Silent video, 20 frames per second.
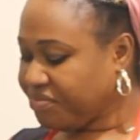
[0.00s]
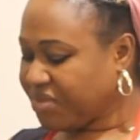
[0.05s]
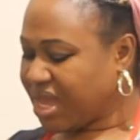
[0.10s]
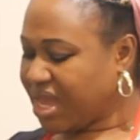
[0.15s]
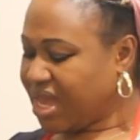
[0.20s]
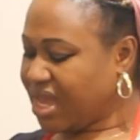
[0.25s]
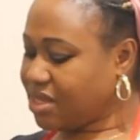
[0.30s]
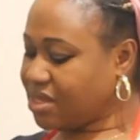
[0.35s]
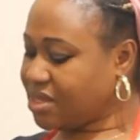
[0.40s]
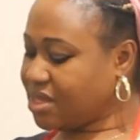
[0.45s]

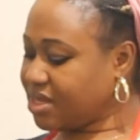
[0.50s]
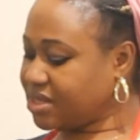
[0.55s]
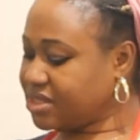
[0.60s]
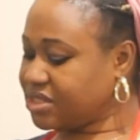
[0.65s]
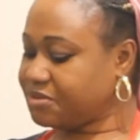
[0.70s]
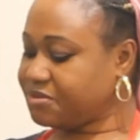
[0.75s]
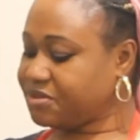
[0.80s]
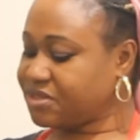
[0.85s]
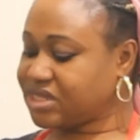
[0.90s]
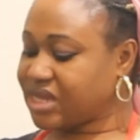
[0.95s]
In this
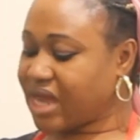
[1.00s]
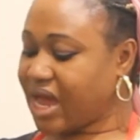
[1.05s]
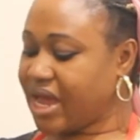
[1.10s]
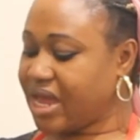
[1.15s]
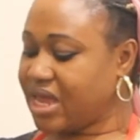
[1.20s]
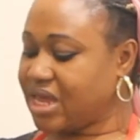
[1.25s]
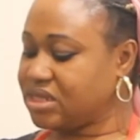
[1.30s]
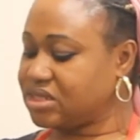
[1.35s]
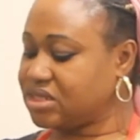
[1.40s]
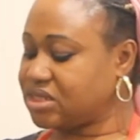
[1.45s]

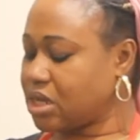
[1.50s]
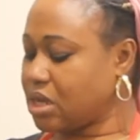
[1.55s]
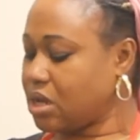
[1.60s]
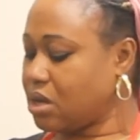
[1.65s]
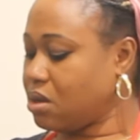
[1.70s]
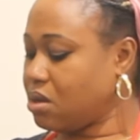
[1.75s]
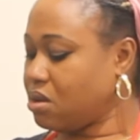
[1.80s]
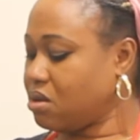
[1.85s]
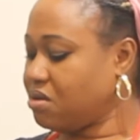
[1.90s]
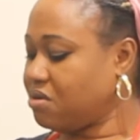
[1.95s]
size
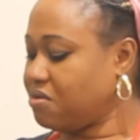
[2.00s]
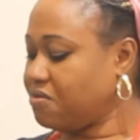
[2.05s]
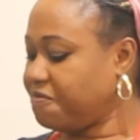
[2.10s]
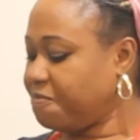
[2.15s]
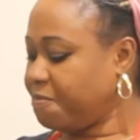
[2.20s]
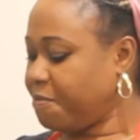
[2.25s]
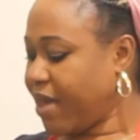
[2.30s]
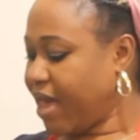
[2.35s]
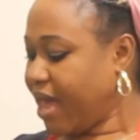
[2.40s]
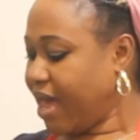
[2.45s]
of
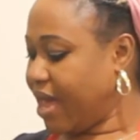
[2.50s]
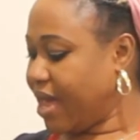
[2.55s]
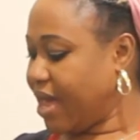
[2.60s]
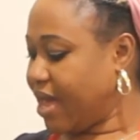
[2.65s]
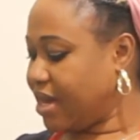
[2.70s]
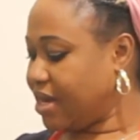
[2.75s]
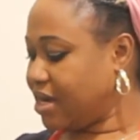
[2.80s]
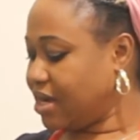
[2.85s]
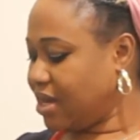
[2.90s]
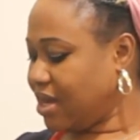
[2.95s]

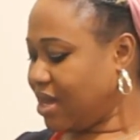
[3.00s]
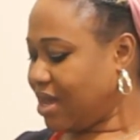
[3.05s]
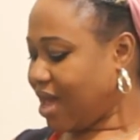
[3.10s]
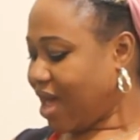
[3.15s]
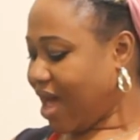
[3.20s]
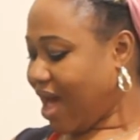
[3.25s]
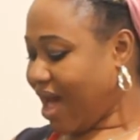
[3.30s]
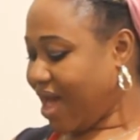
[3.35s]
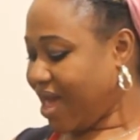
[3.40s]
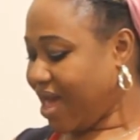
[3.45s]
pan,
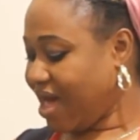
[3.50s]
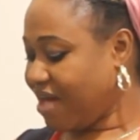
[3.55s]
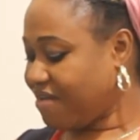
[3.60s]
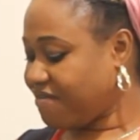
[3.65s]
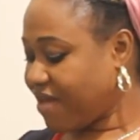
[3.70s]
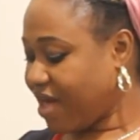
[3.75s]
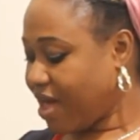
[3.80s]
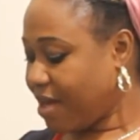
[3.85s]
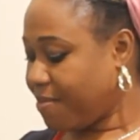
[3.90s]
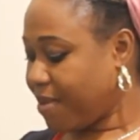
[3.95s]
I have
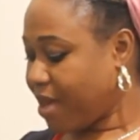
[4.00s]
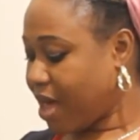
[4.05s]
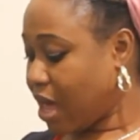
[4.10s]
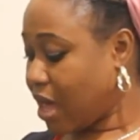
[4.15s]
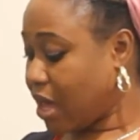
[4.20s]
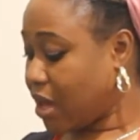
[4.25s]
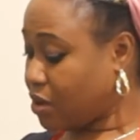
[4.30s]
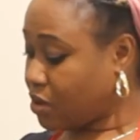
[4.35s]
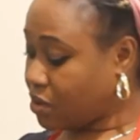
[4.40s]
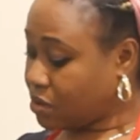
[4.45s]

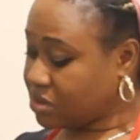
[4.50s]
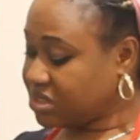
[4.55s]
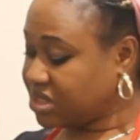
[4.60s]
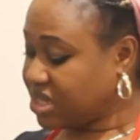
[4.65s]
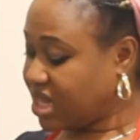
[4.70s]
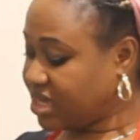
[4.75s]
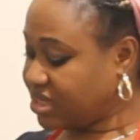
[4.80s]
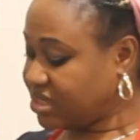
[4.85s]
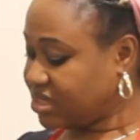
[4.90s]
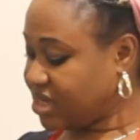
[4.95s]
about,
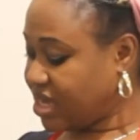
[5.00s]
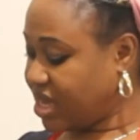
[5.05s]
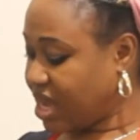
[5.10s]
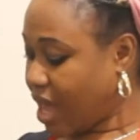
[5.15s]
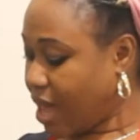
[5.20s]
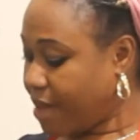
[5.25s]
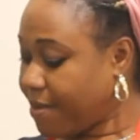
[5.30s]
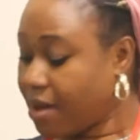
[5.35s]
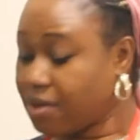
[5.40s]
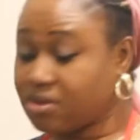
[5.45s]
let's say,
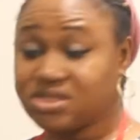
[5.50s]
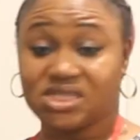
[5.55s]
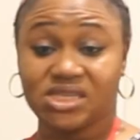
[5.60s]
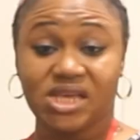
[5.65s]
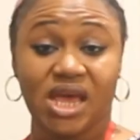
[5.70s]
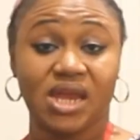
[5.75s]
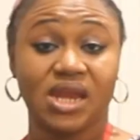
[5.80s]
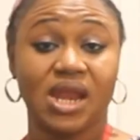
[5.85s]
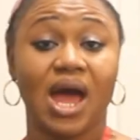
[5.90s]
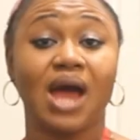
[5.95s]
about
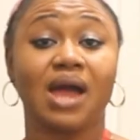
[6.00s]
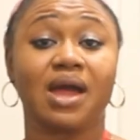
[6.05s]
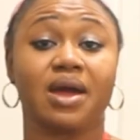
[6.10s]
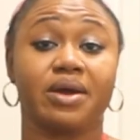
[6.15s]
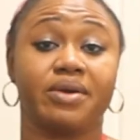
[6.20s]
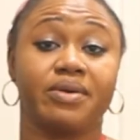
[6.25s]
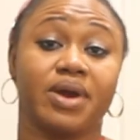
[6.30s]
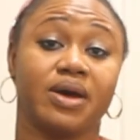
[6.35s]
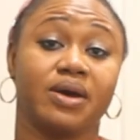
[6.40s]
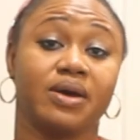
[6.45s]
10
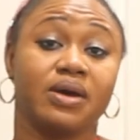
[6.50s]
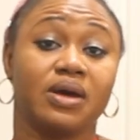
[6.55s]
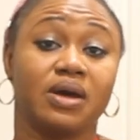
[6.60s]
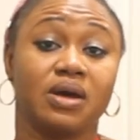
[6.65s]
akara